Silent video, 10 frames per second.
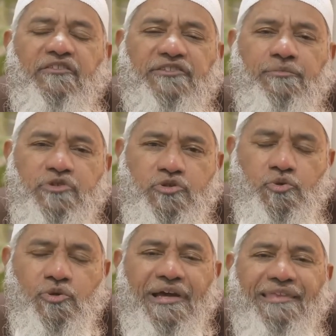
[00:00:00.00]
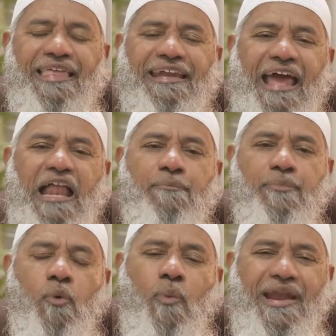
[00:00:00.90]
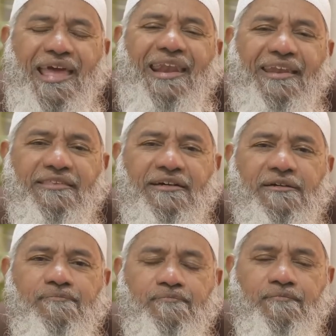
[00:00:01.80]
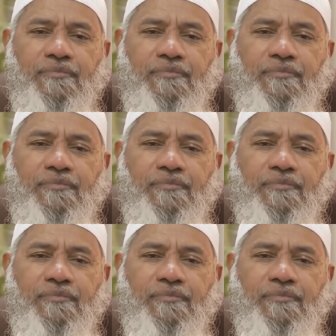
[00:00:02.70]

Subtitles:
verse number 2, that help one another